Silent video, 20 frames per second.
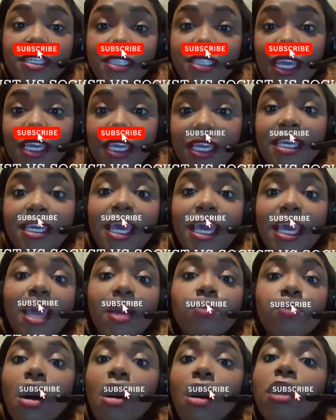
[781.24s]
that he had
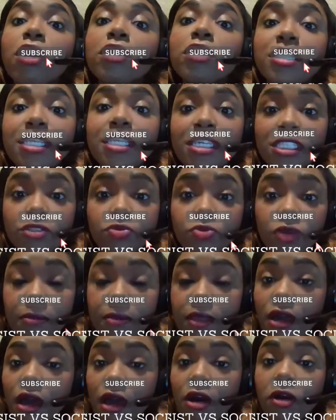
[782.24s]
with all of these
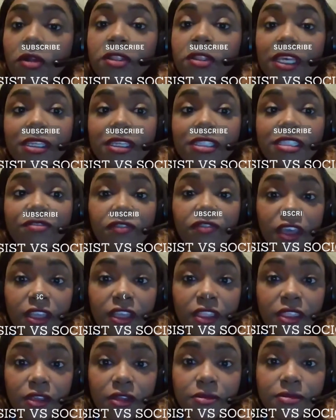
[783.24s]
women, all of his
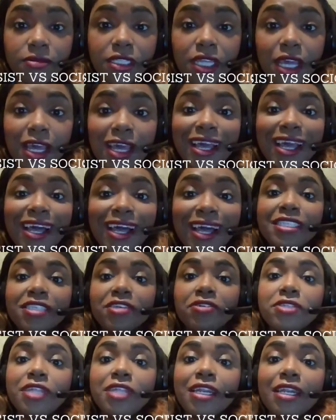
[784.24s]
victims,
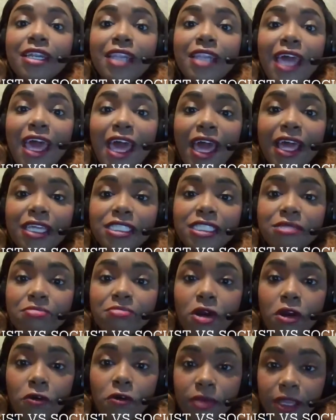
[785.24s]
until the last
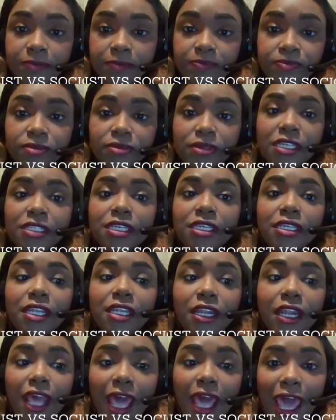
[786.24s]
moment. Until
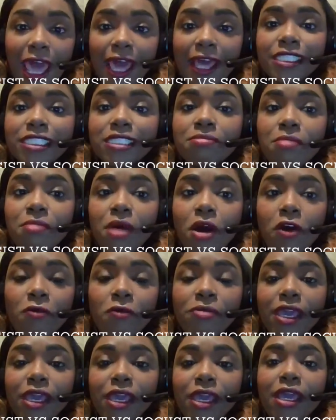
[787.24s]
the last
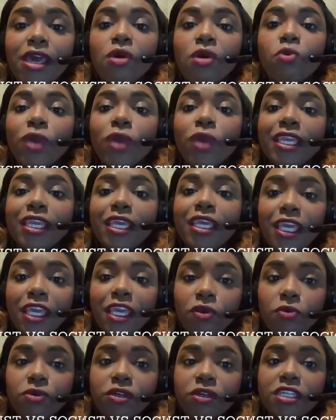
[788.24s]
moment when
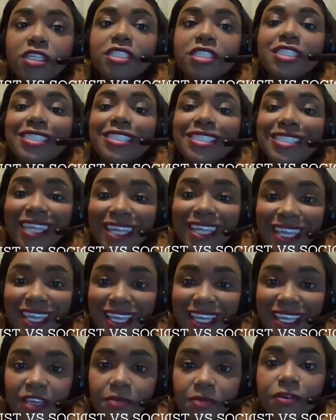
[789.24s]
he was
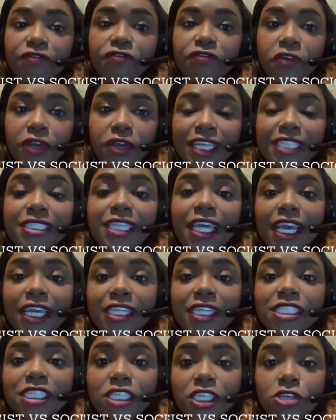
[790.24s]
sitting before his
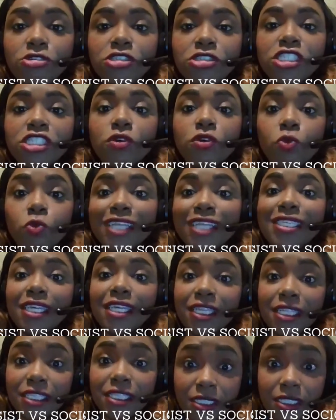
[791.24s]
execution with
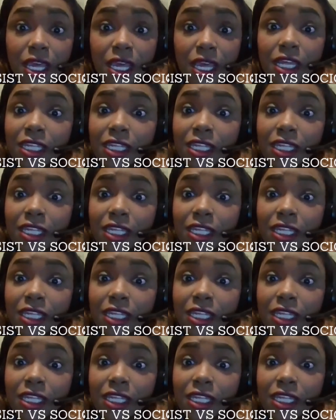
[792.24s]
his,